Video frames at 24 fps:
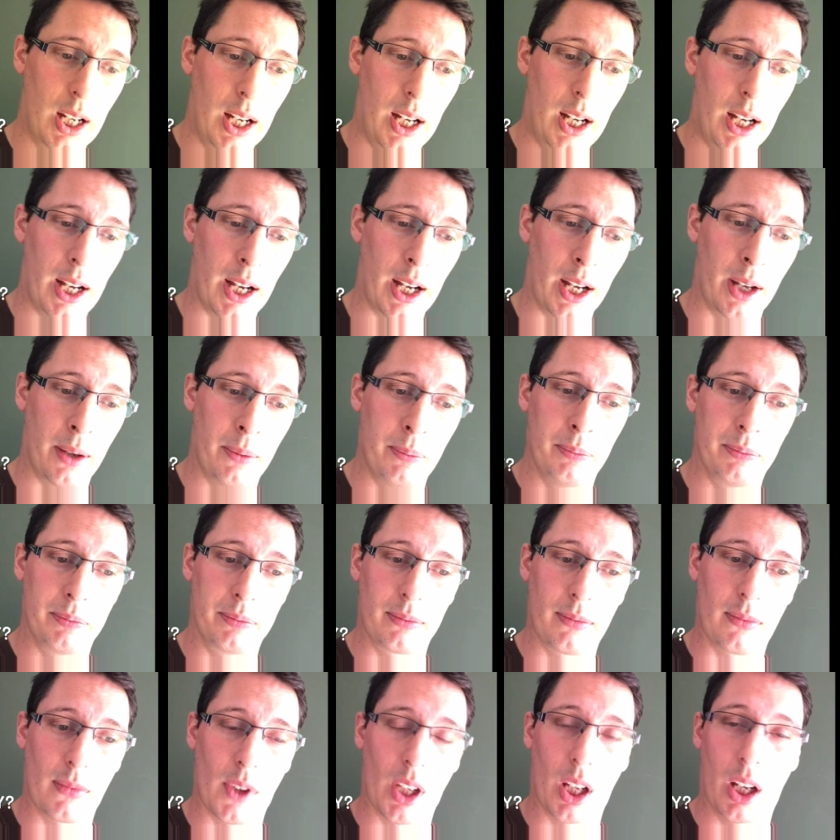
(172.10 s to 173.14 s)

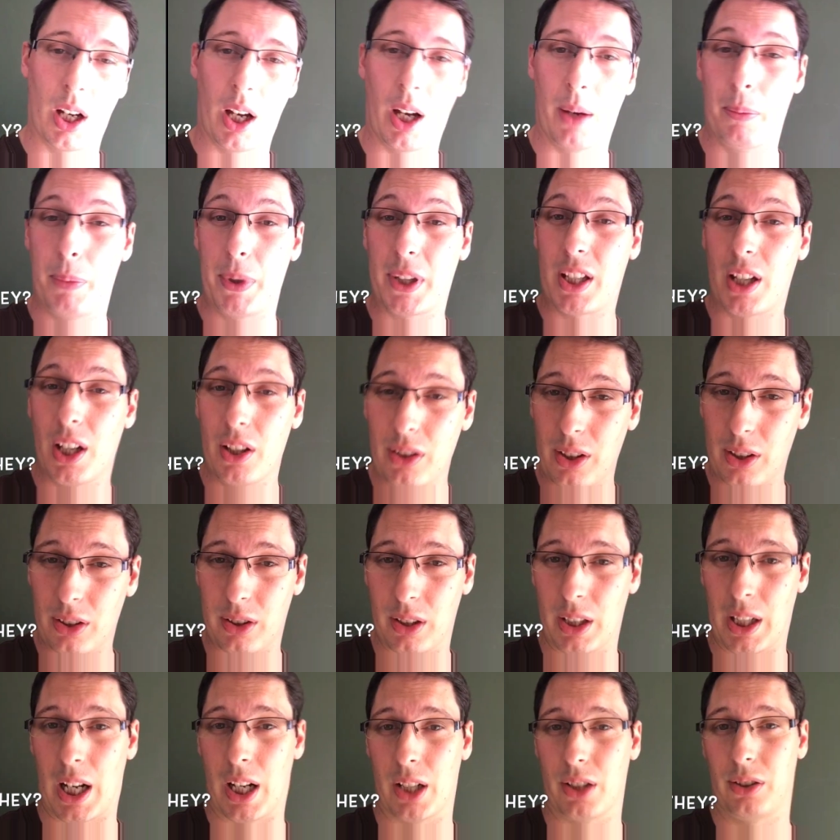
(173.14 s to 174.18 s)
And because it's
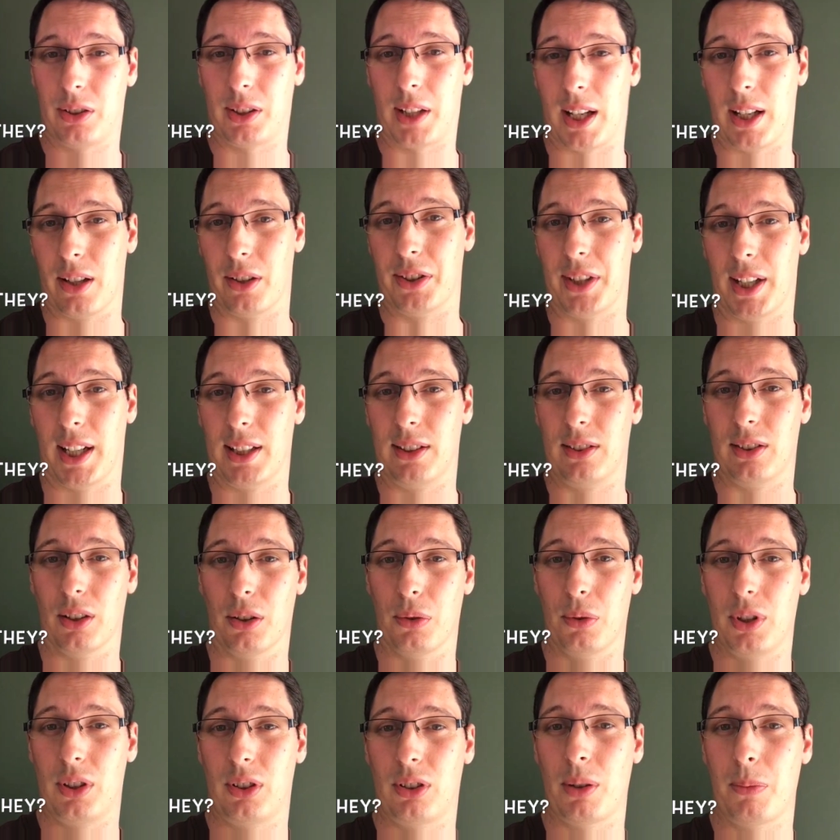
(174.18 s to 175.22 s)
large scale
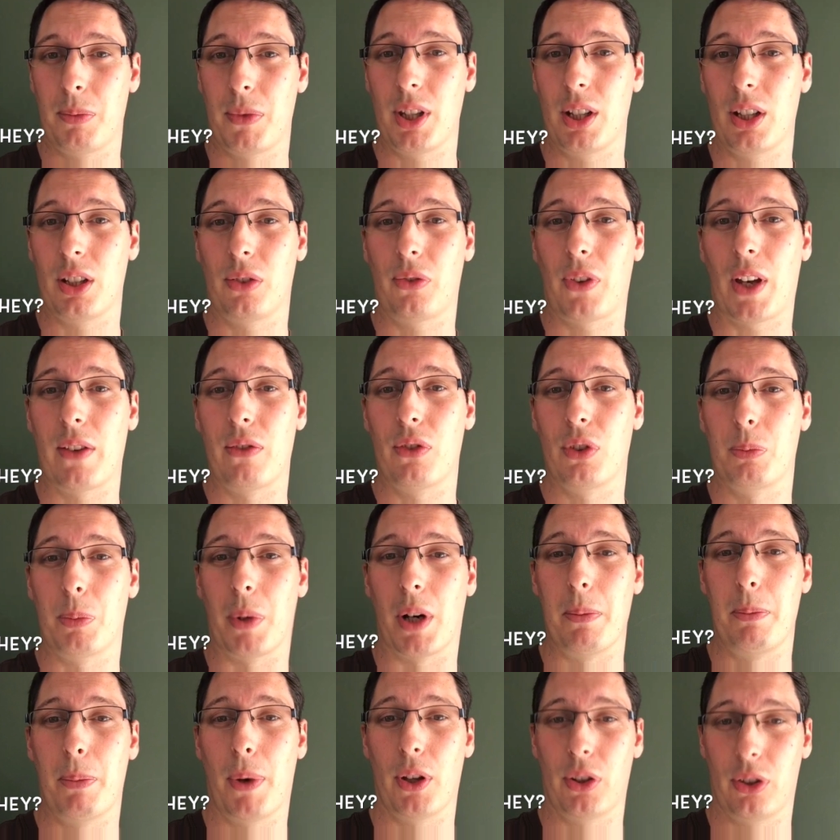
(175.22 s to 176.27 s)
data, it's something that's favoured
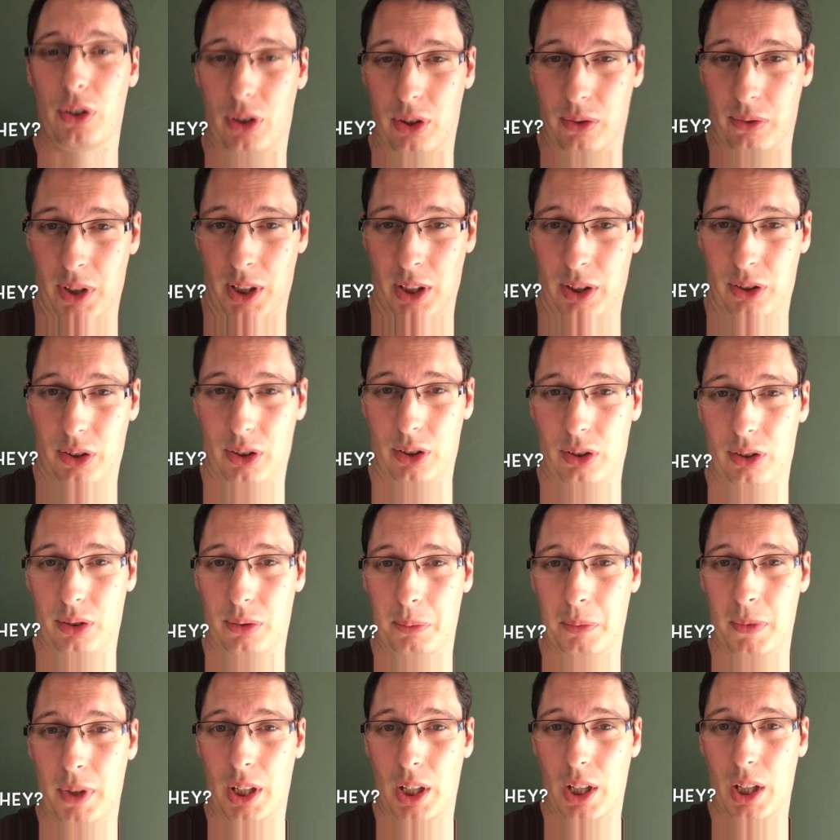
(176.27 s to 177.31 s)
by positivists.
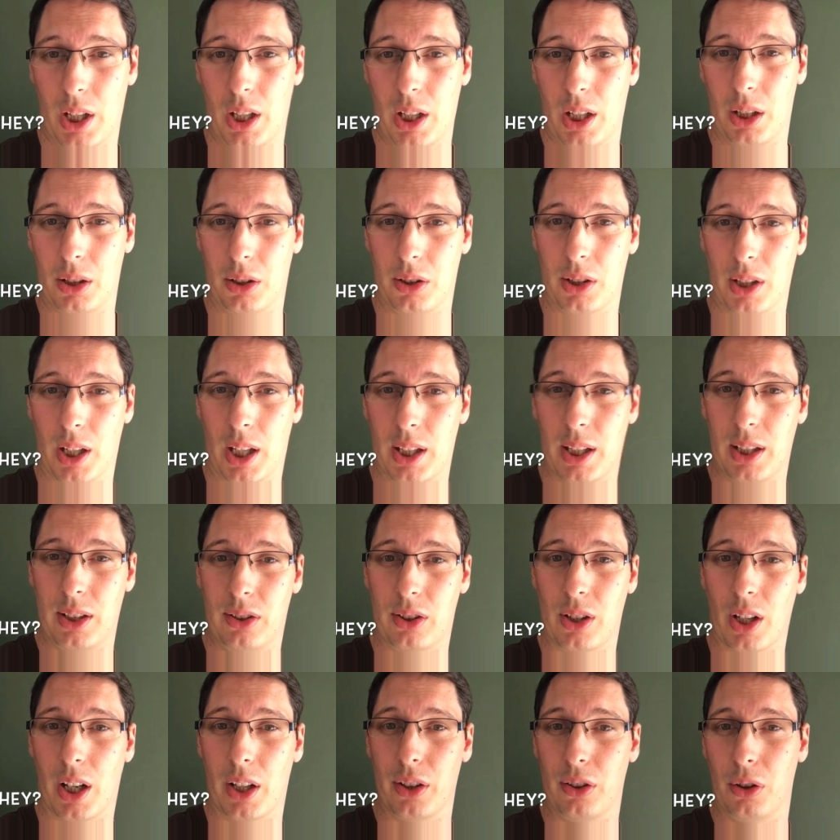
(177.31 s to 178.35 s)
Okay, these
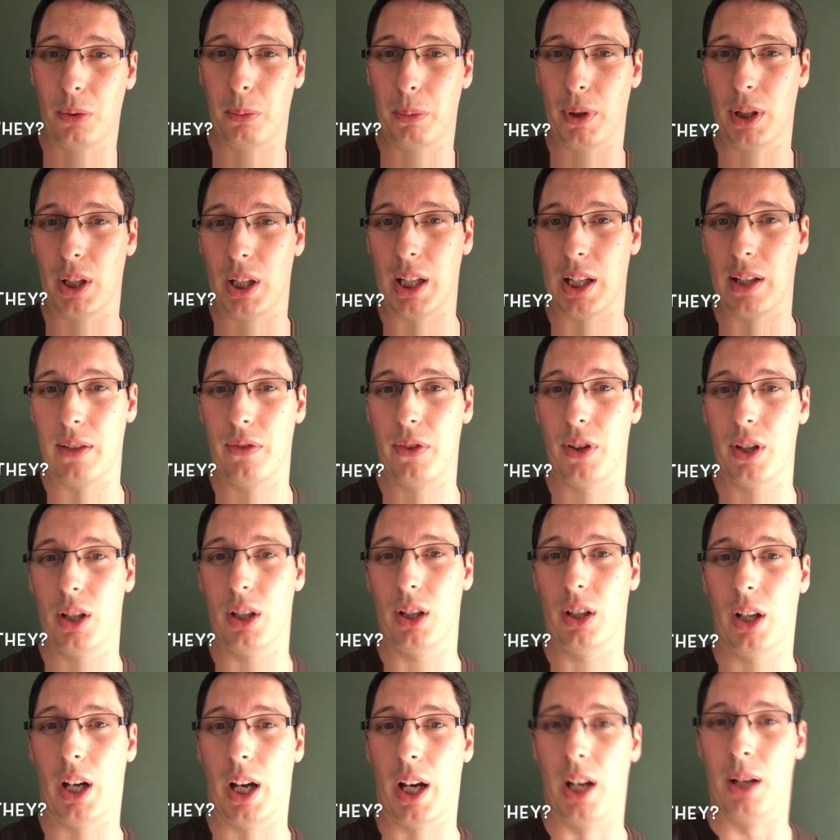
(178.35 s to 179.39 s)
guys who believe
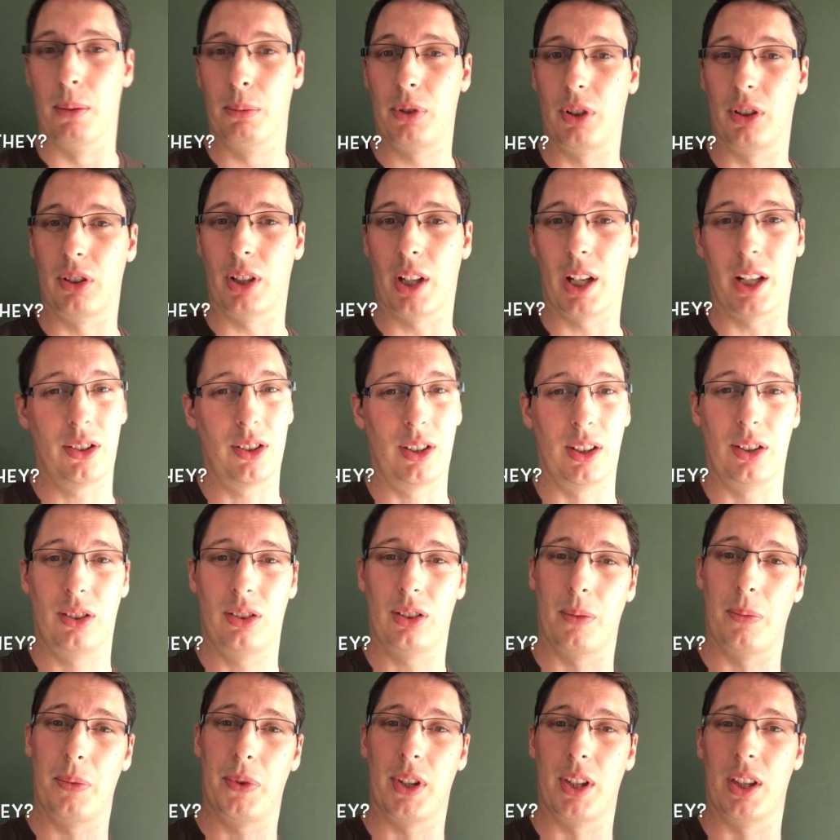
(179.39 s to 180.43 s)
that society is
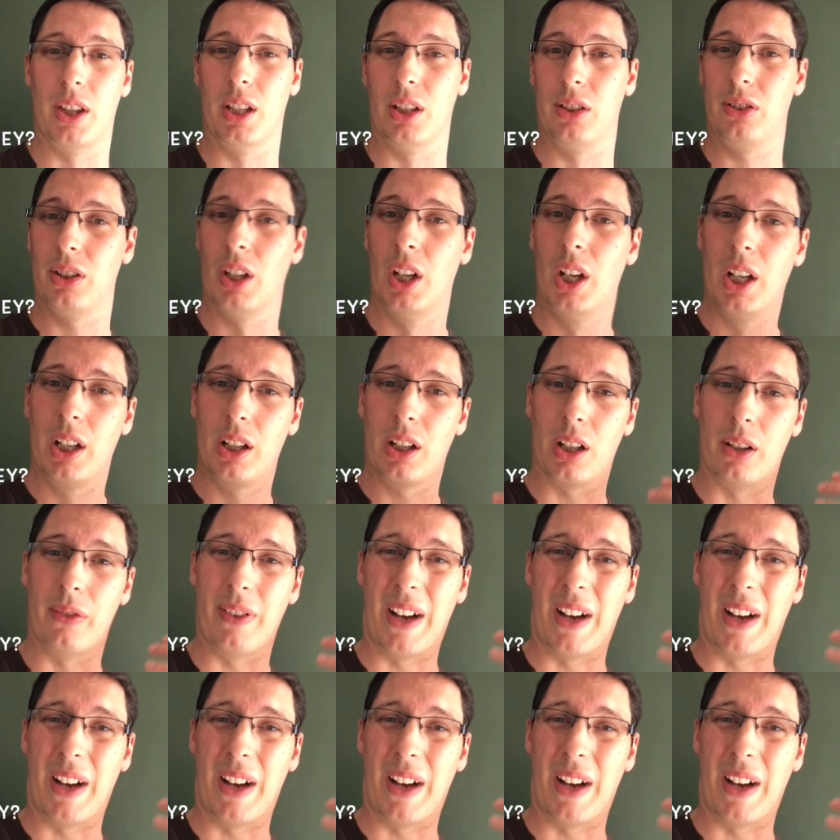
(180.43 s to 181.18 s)
something that's kind of